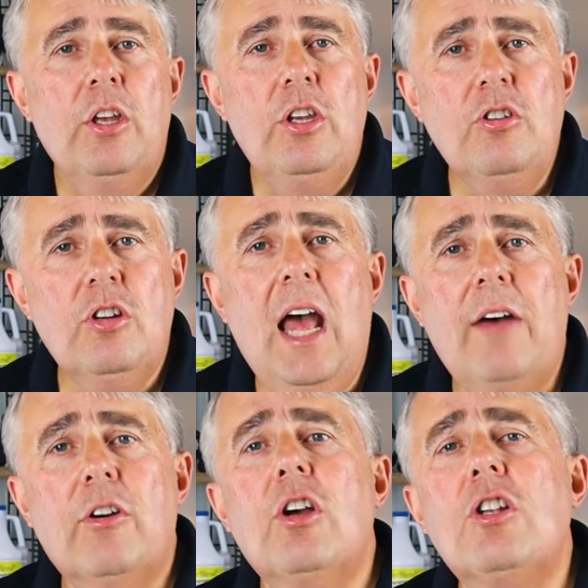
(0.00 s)
you should
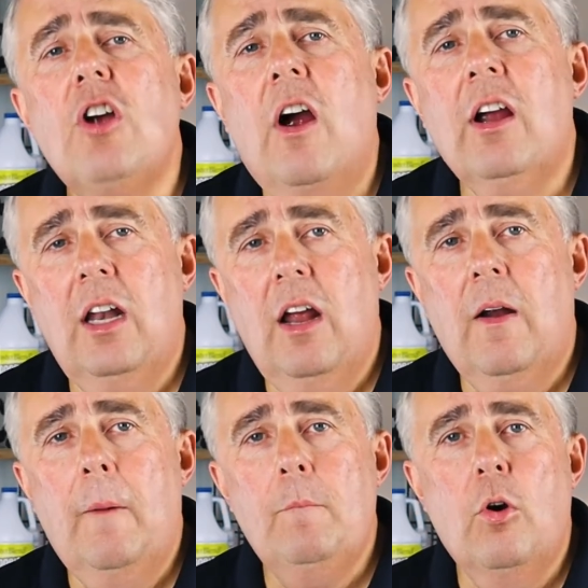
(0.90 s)
have a good target
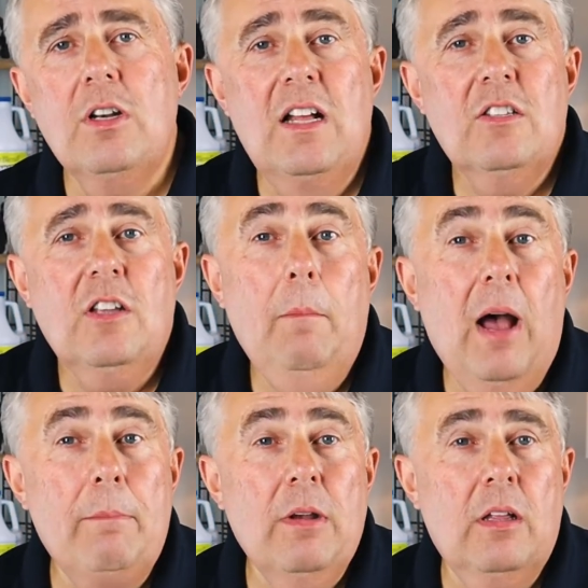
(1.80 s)
area. More densely
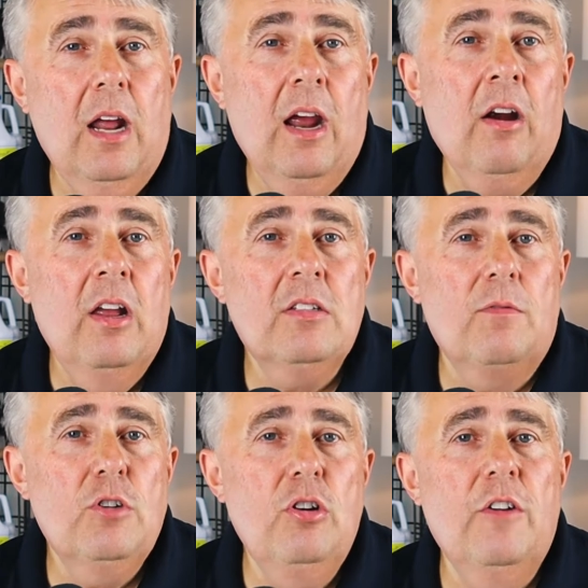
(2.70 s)
populated areas
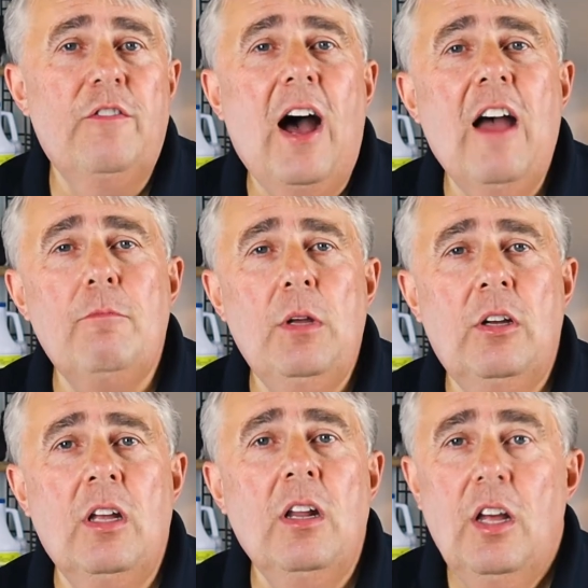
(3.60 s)
of 2 to 5
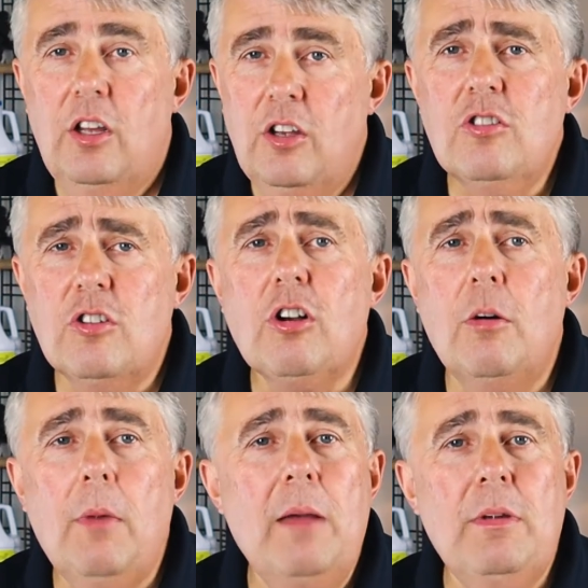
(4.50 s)
million, your circle
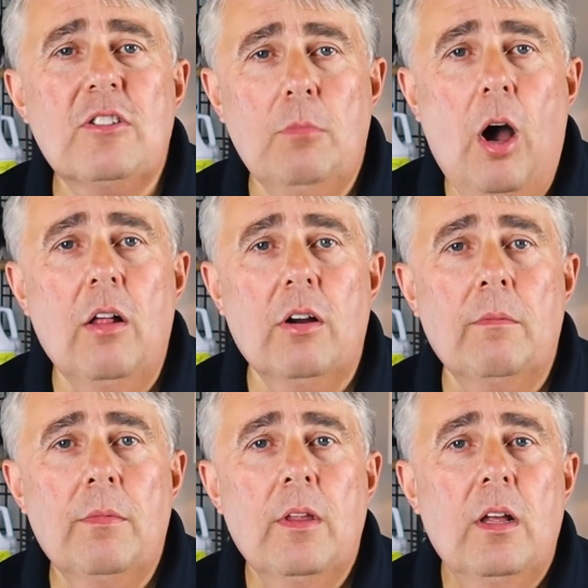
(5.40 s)
might be
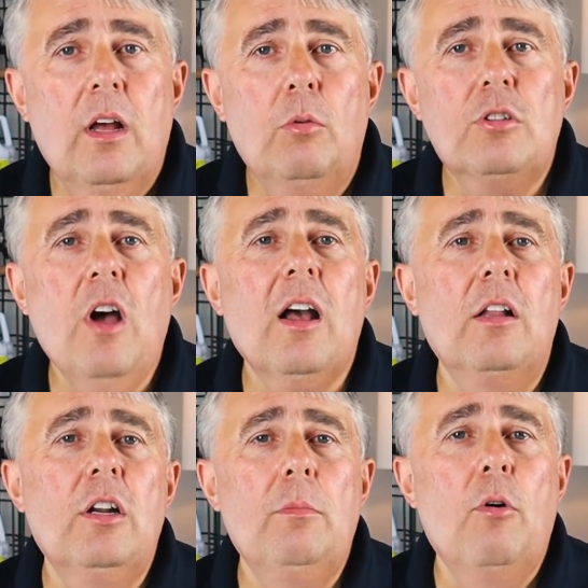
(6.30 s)
smaller. We'll talk a
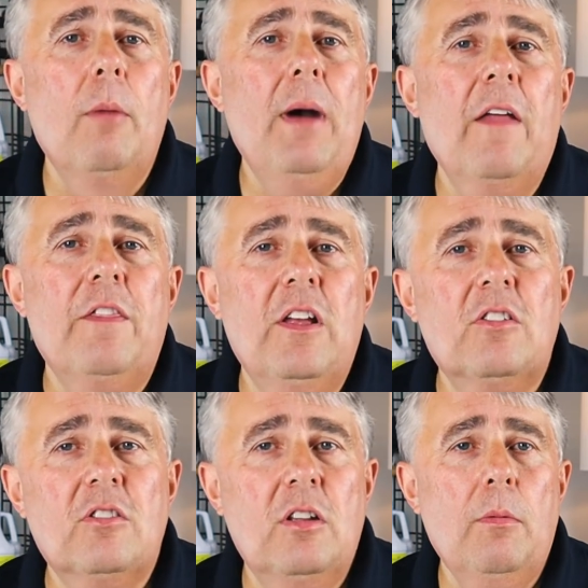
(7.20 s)
little more about
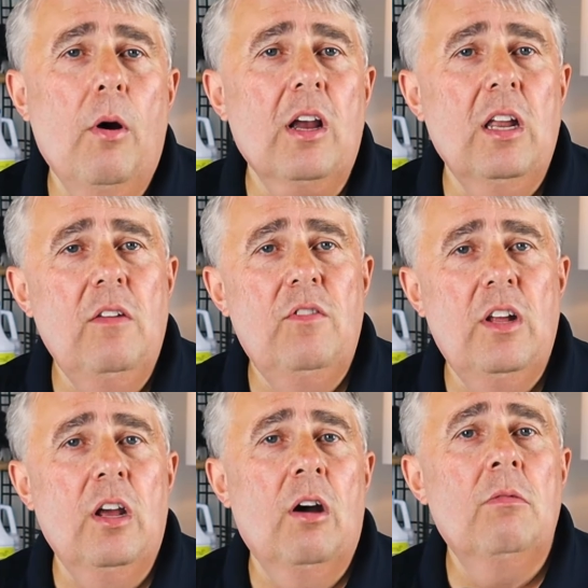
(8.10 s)
this marketing
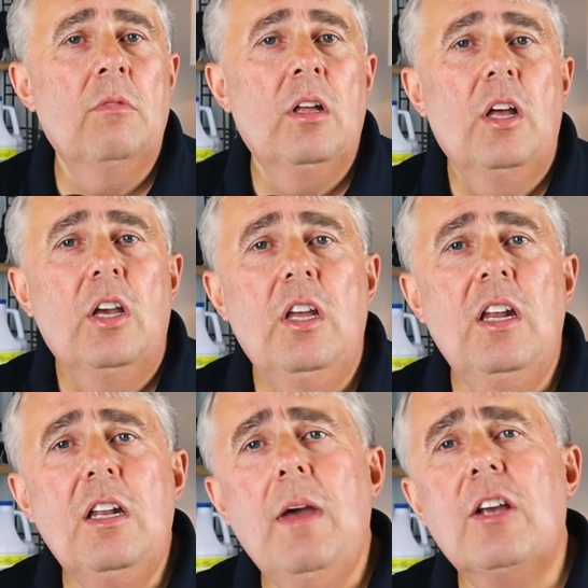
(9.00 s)
video. You
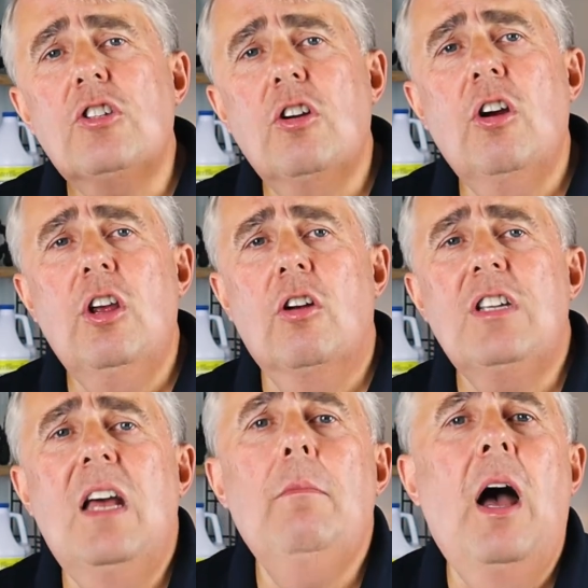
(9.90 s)
need to make sure your
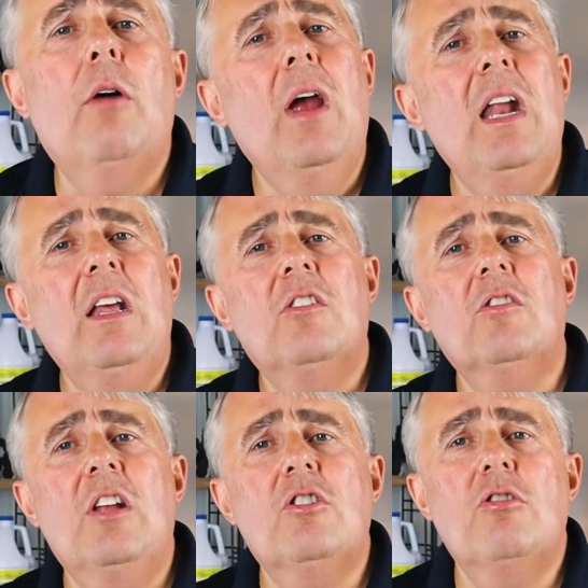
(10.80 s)
10-mile radius
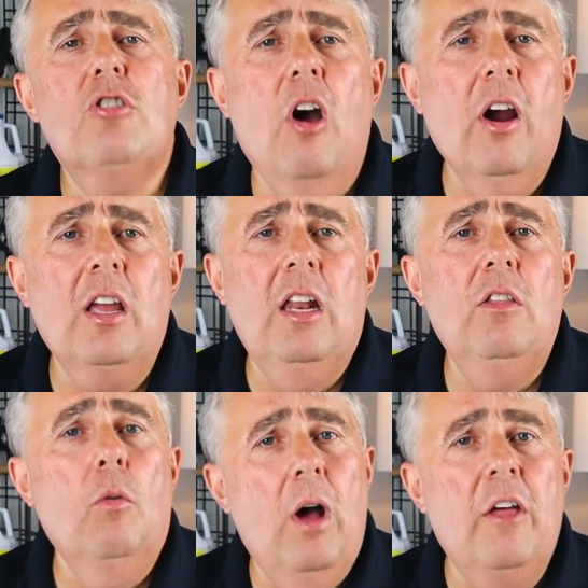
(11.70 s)
gets you targeting
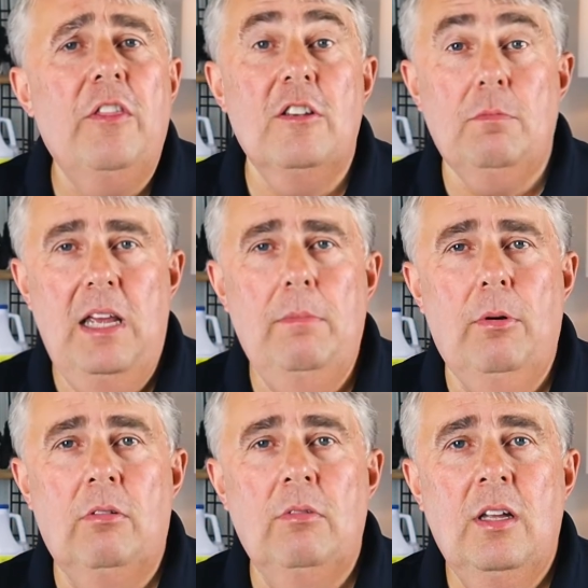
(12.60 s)
the wealthiest
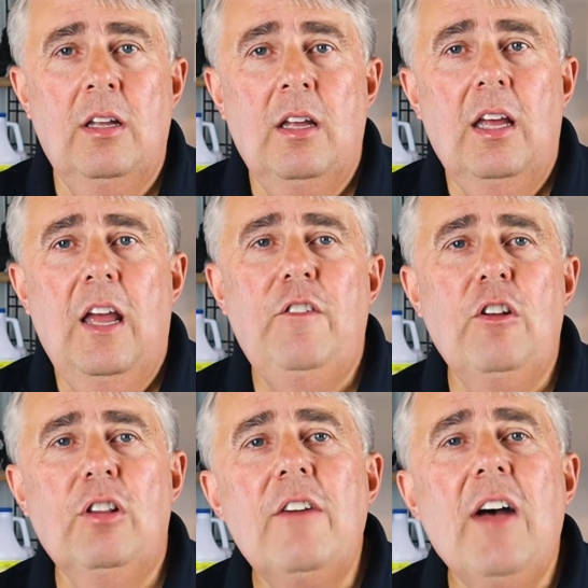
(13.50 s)
people. If
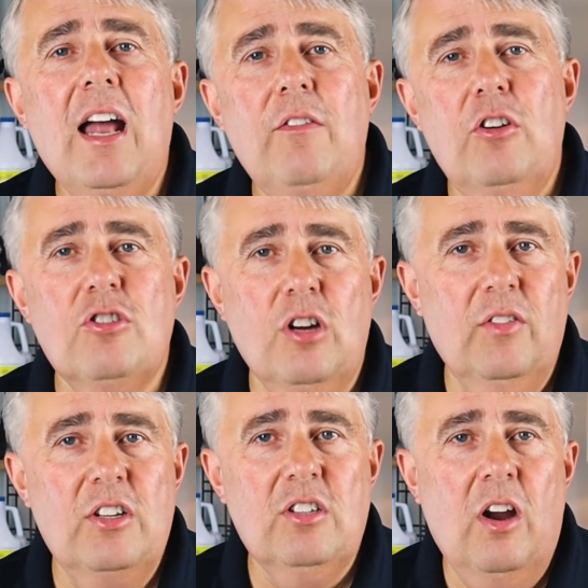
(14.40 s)
you live out of your
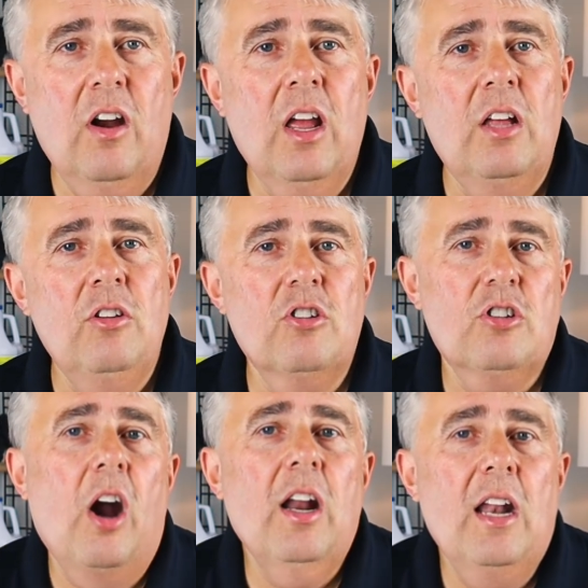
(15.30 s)
service area and you're
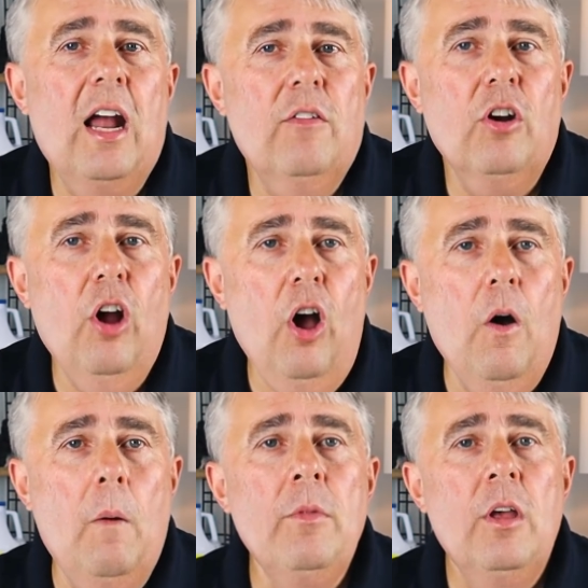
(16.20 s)
starting out of your
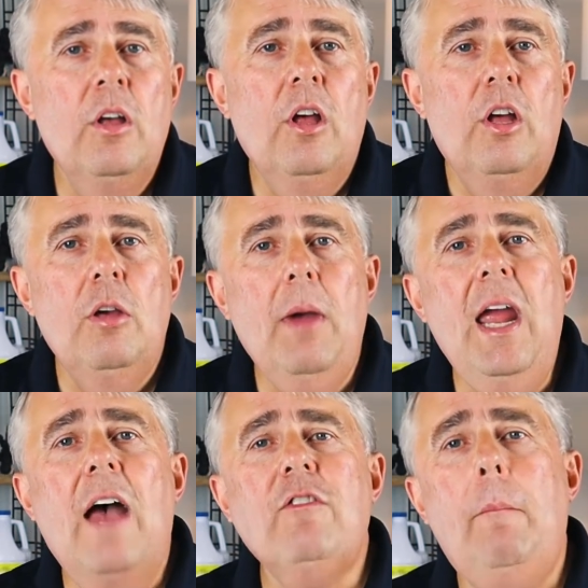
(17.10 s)
home, you may
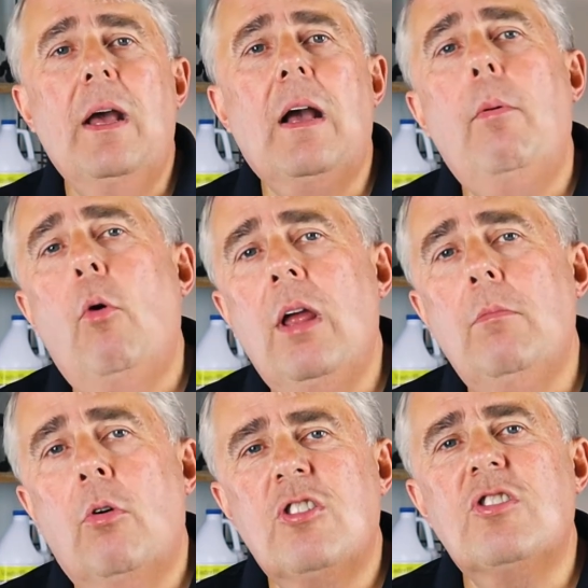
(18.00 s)
have to pick a point
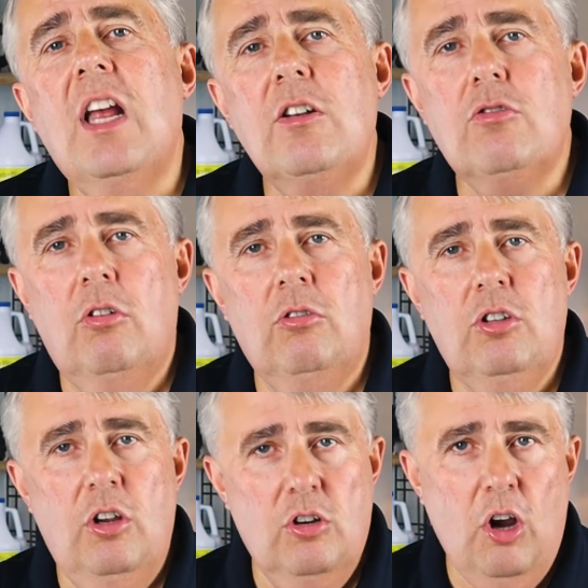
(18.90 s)
more central
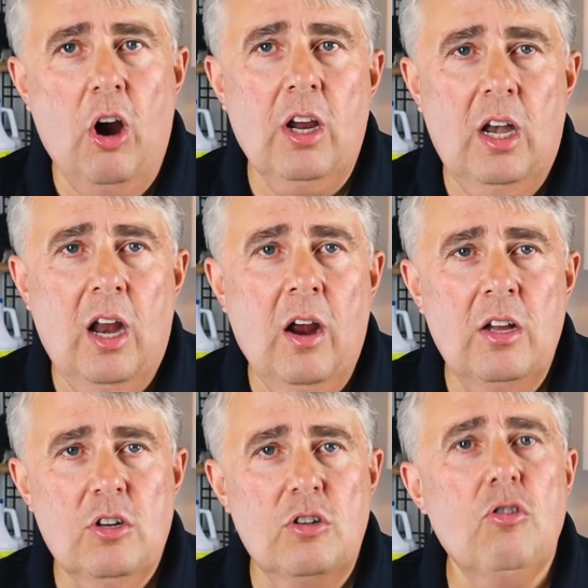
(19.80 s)
to your target
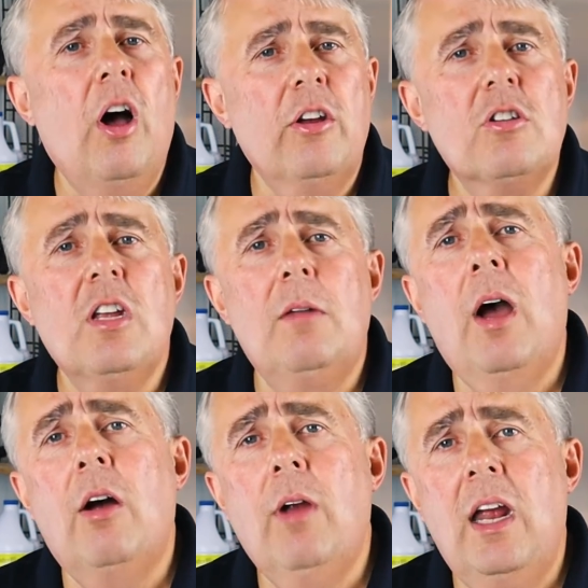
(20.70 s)
area to draw your
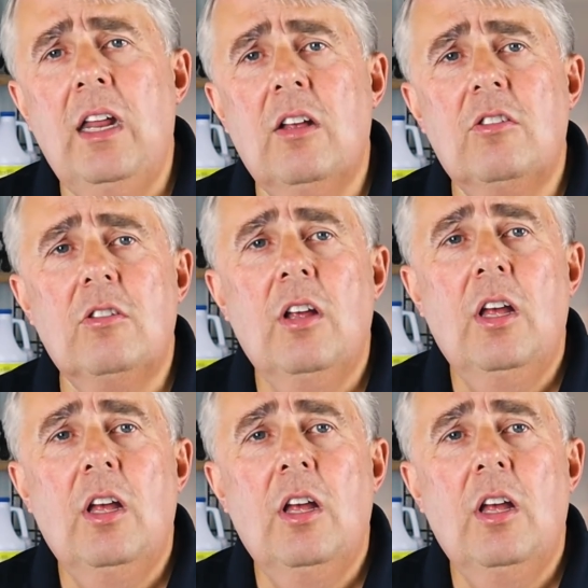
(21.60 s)
10-mile radius.